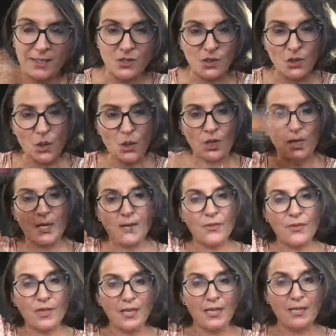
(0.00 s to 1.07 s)
It's not
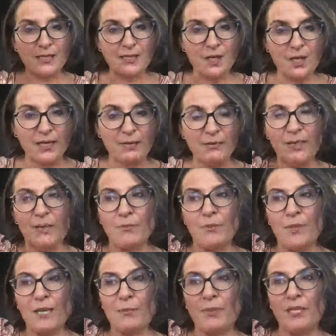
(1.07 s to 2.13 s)
the excitement
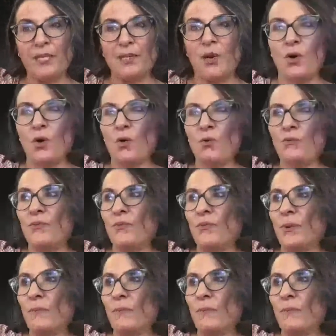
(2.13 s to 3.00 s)
maybe of